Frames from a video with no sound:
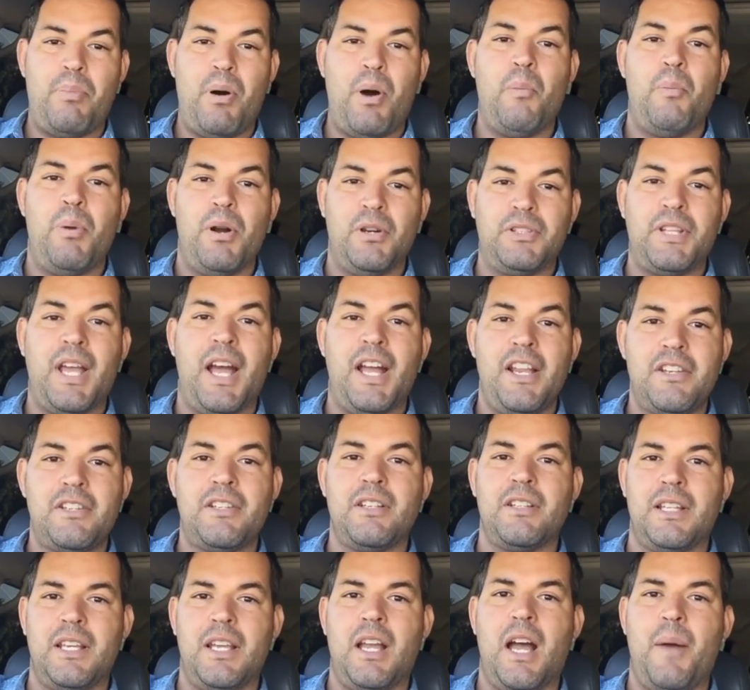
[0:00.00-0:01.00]

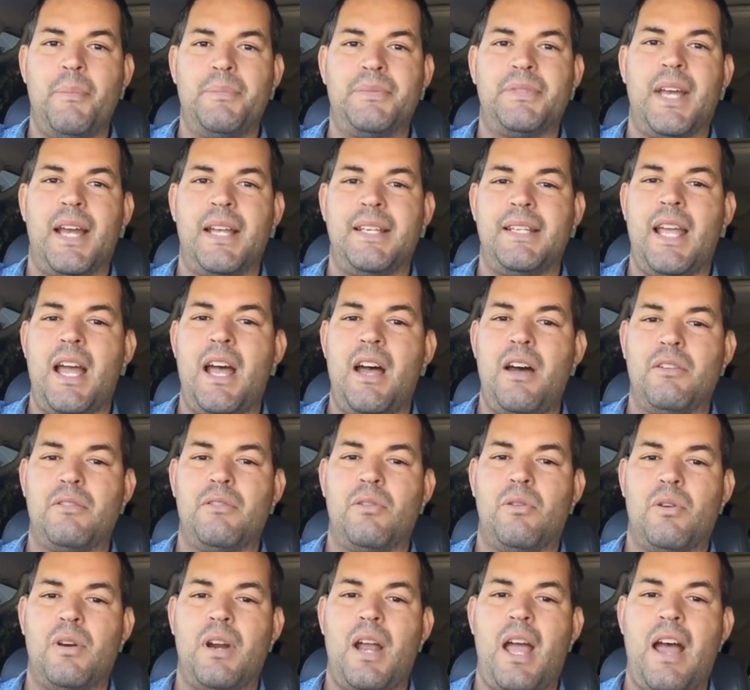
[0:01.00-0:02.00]
potentially upside down
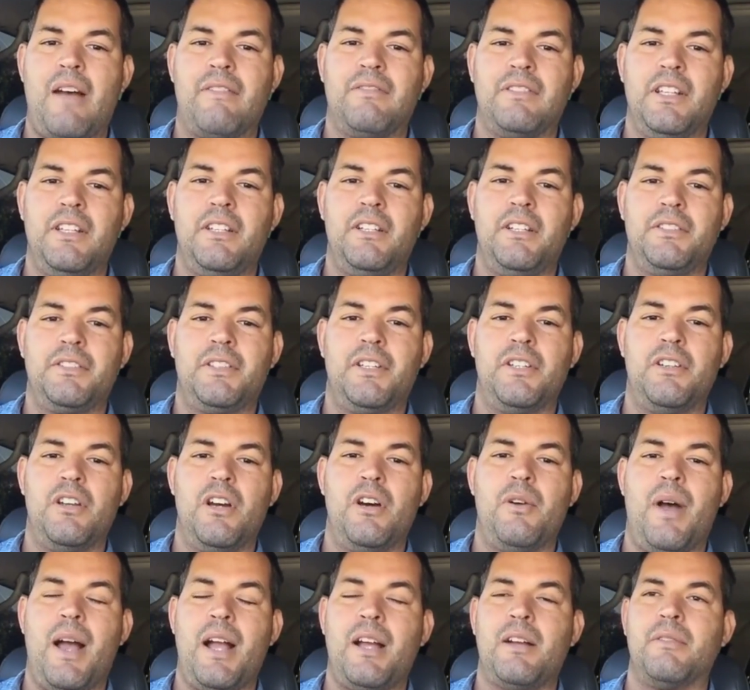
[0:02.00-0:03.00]
or have little to
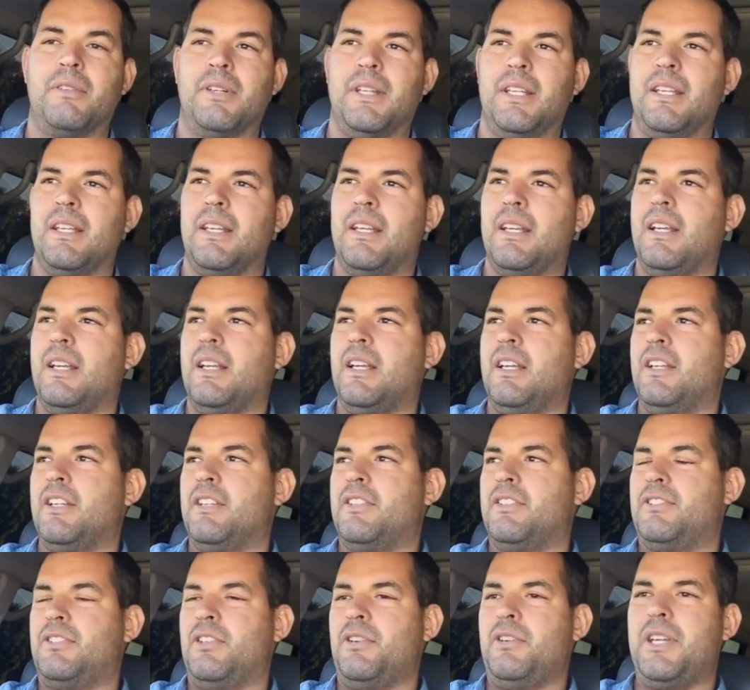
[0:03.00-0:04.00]
no equity.
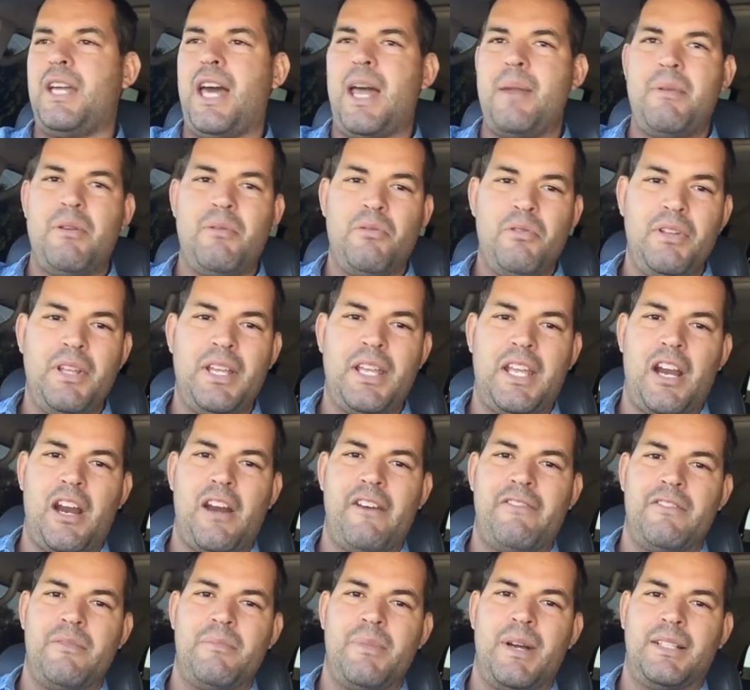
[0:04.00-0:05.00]
So you got to be really
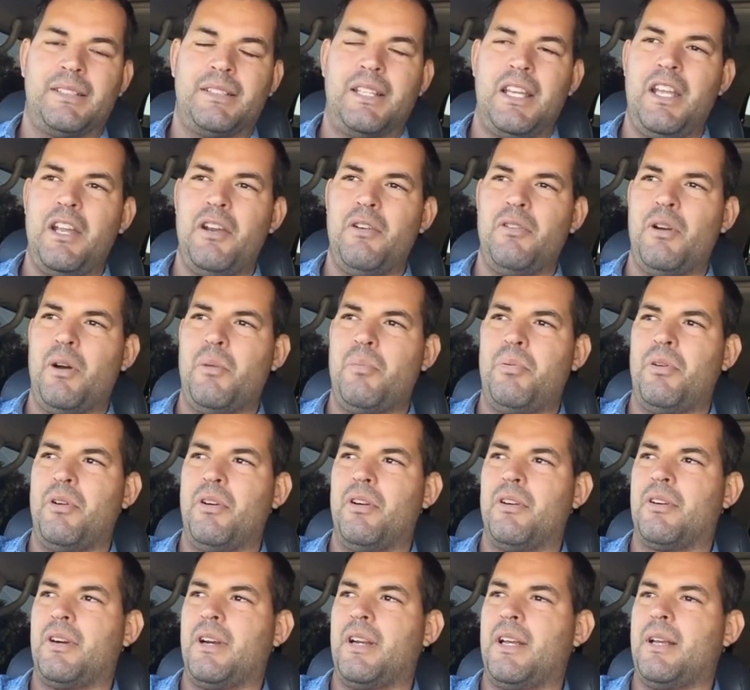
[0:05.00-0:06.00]
careful about the HERO
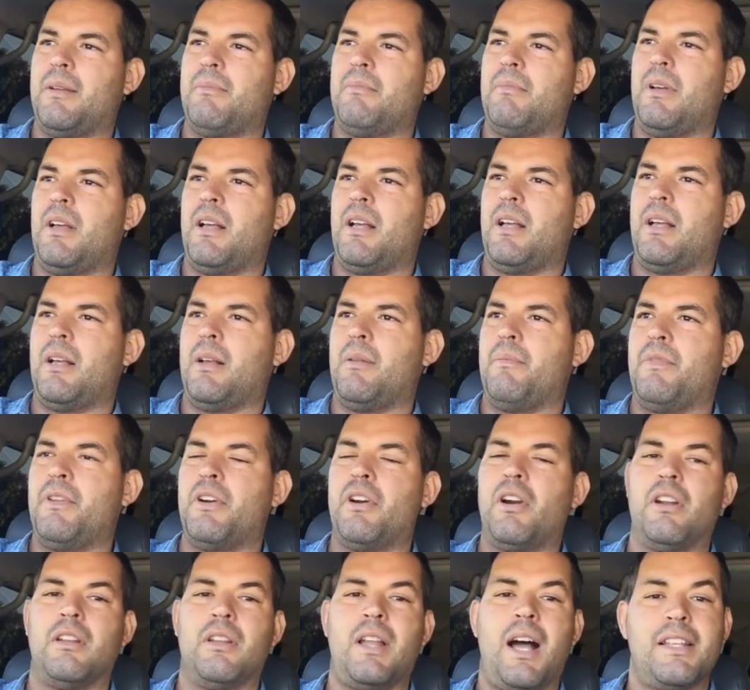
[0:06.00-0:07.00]
program. There
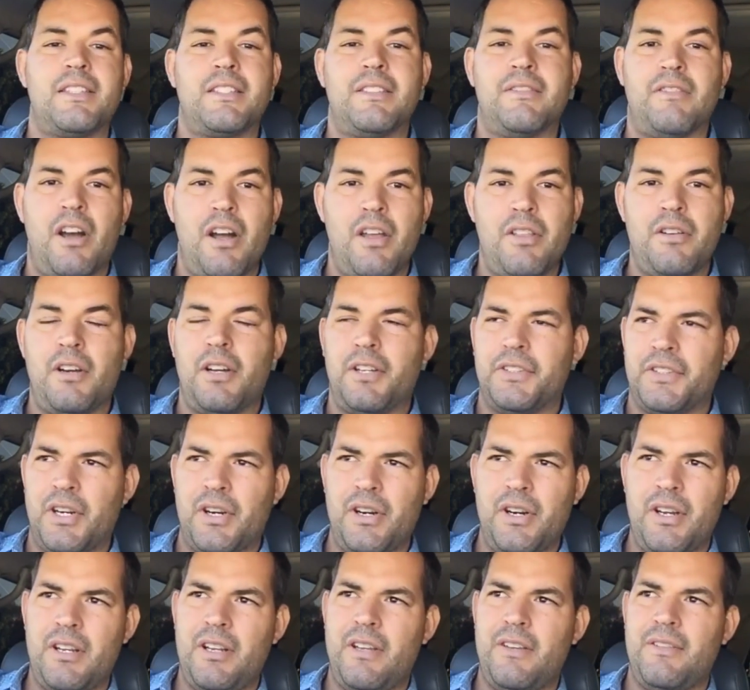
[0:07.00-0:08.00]
are lots of other
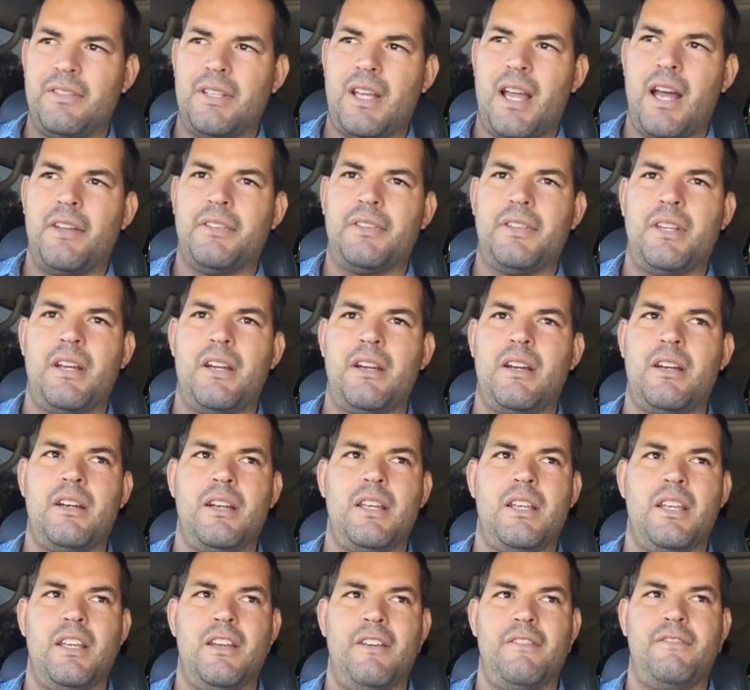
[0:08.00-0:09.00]
alternatives out there.
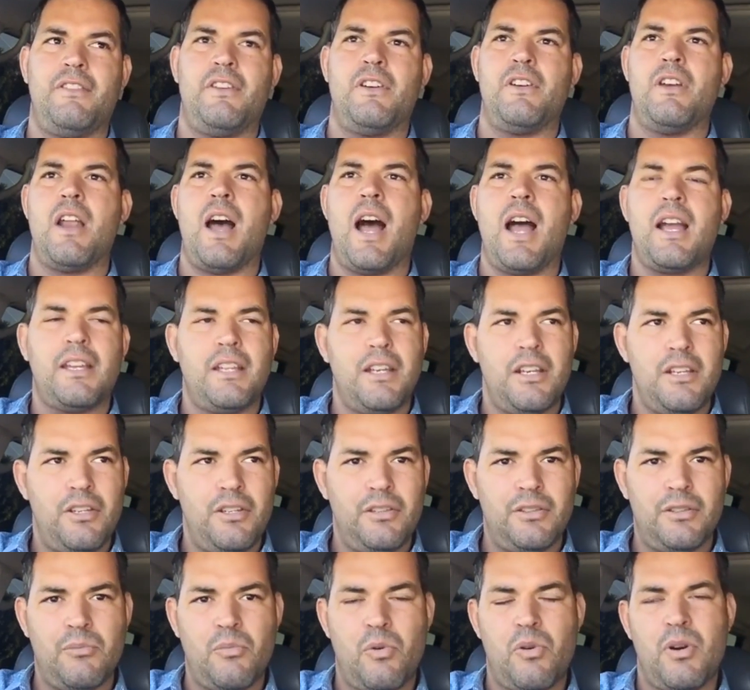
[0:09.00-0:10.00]
If you're not going to
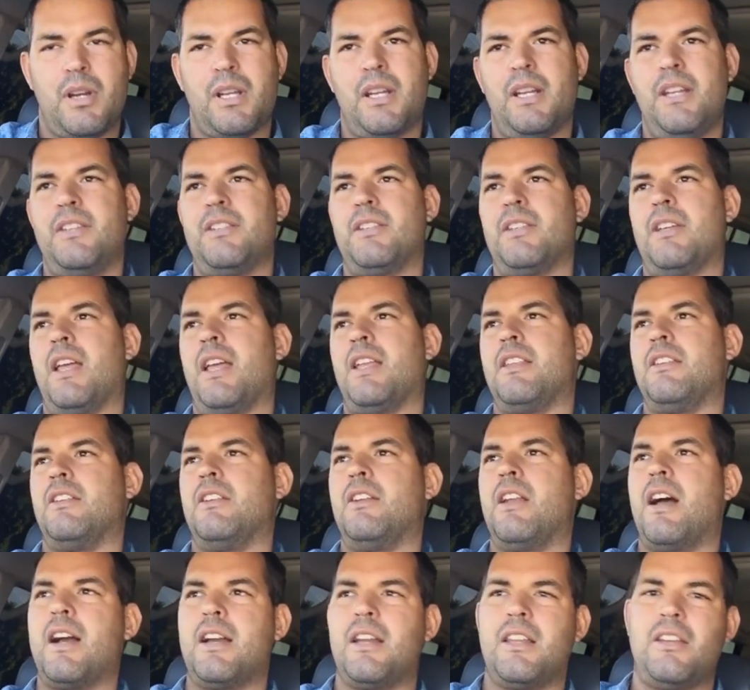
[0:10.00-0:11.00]
use a mortgage and you're
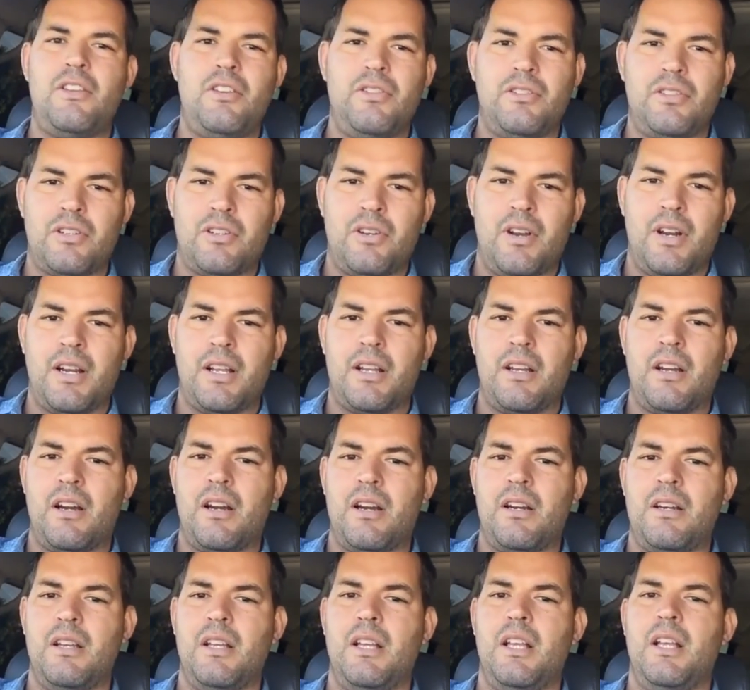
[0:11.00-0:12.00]
not going to use a credit
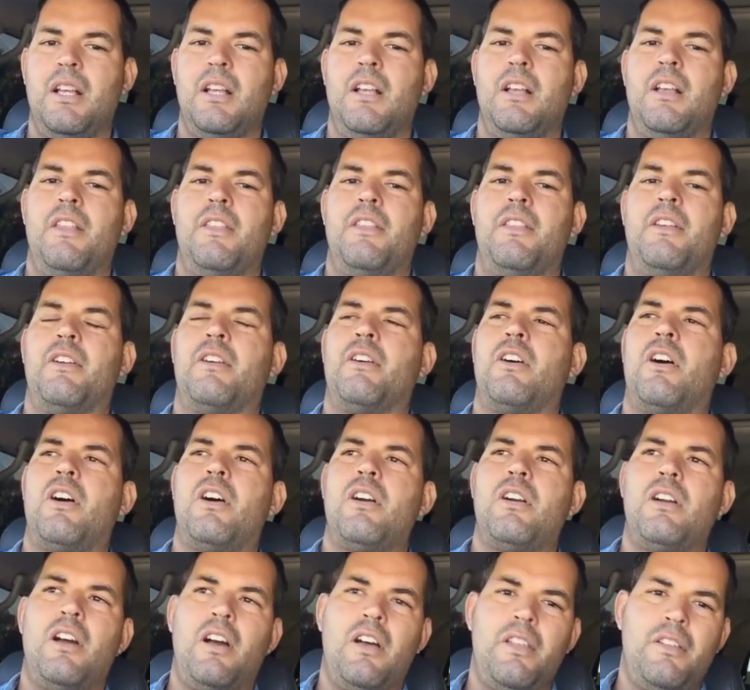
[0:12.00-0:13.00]
card, there
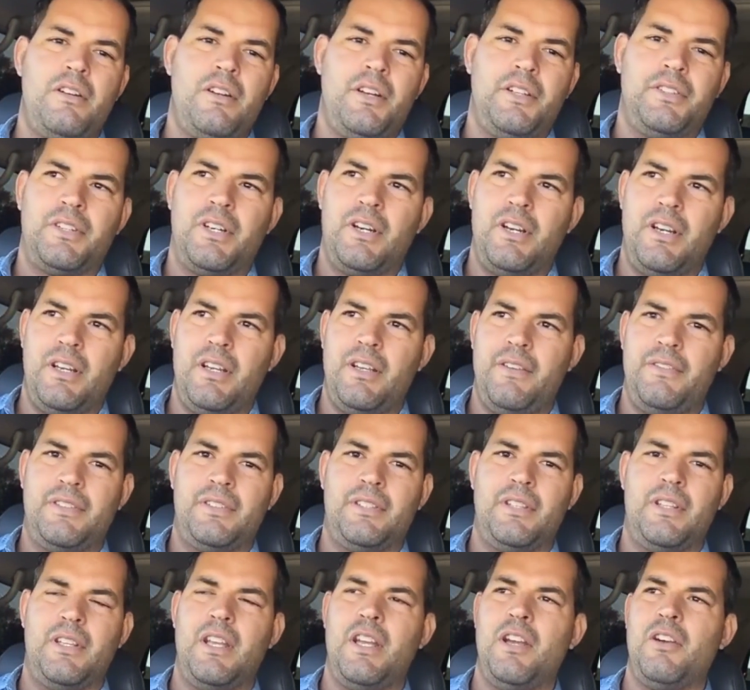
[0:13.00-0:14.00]
are other alternatives
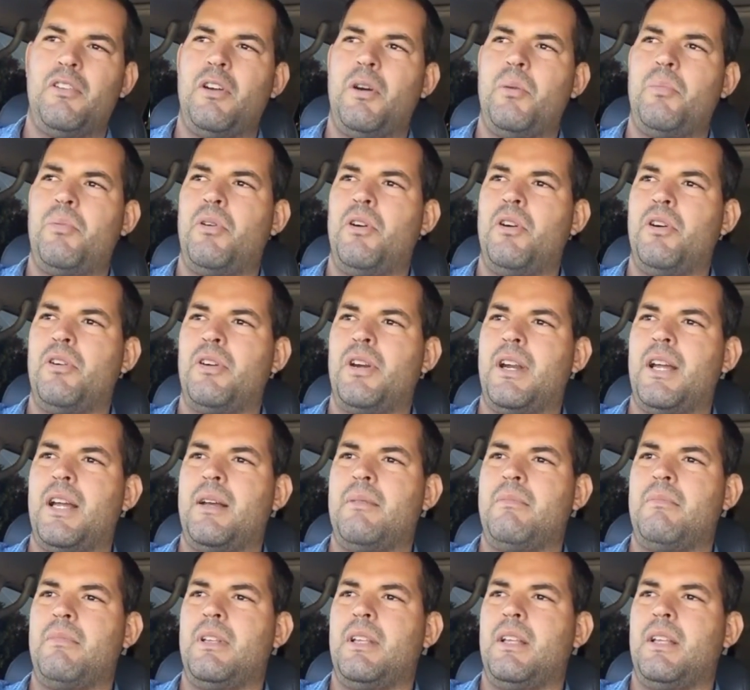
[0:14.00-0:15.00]
to the HERO program.